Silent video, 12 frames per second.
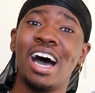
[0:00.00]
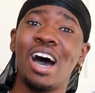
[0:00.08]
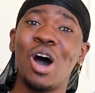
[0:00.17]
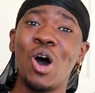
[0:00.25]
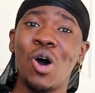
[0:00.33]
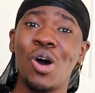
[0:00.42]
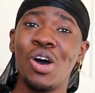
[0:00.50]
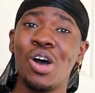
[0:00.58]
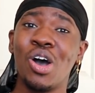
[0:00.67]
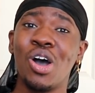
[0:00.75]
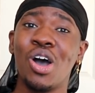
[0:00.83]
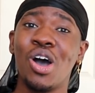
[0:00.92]
Oh.
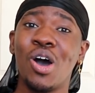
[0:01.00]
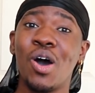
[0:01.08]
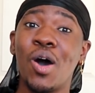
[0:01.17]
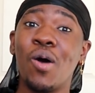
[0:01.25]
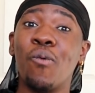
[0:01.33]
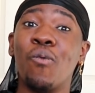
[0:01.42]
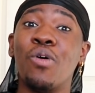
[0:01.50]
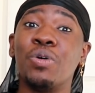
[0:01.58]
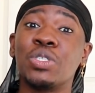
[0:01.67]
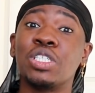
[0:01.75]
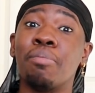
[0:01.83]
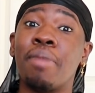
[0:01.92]
What
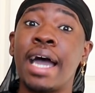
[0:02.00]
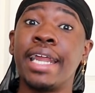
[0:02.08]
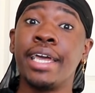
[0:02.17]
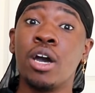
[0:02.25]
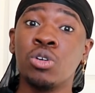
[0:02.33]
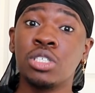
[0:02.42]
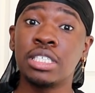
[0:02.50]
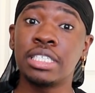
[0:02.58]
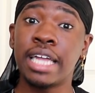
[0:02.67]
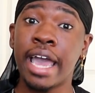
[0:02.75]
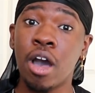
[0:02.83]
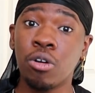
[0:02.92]
if somebody else is
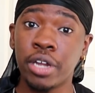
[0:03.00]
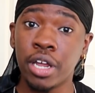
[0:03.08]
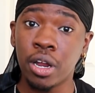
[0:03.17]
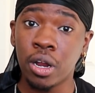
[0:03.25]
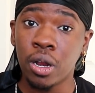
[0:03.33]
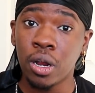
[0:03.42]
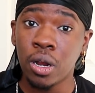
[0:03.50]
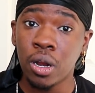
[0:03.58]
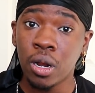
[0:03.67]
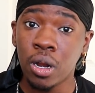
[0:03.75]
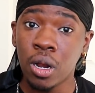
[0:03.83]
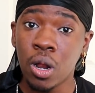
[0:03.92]
down there?
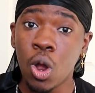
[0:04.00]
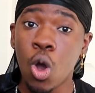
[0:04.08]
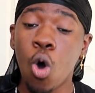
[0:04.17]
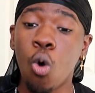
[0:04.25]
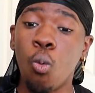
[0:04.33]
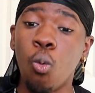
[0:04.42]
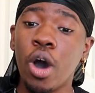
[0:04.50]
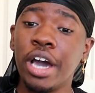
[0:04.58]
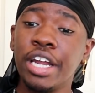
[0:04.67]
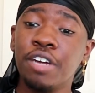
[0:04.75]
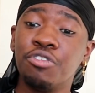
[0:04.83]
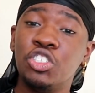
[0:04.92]

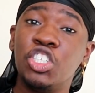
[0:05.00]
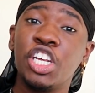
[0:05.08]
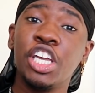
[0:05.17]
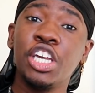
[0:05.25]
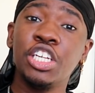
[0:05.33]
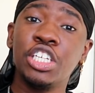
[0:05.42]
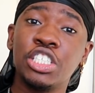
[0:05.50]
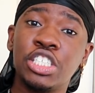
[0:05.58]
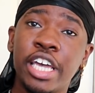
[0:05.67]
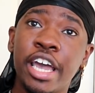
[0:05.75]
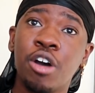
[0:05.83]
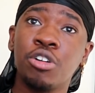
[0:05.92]
What if Jean is
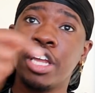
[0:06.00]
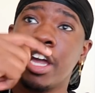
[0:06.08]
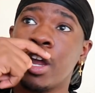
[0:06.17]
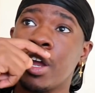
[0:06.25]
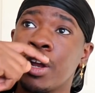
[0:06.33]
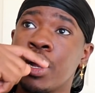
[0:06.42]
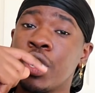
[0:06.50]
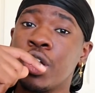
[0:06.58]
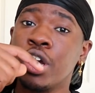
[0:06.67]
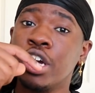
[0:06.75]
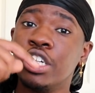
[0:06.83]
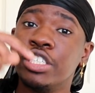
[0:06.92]
down there
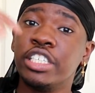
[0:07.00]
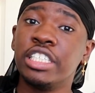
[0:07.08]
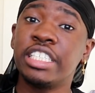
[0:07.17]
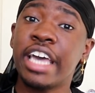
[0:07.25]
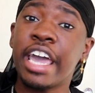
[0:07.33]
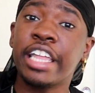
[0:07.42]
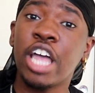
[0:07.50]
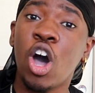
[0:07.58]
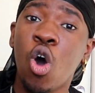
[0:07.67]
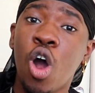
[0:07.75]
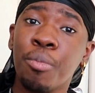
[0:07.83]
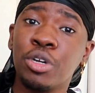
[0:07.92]
to take the
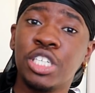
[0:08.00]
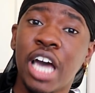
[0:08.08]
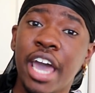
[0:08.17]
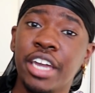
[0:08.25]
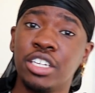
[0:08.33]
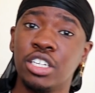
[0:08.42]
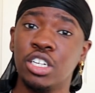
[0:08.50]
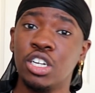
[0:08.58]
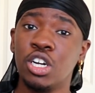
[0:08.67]
Armored Titan?